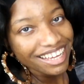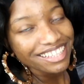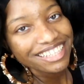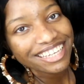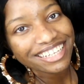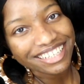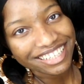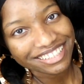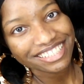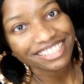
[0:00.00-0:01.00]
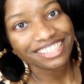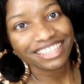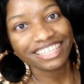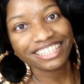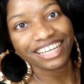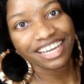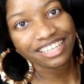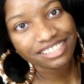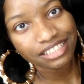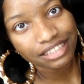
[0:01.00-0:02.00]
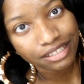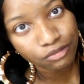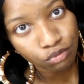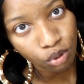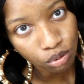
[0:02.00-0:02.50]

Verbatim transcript: And then I got this thin ass lint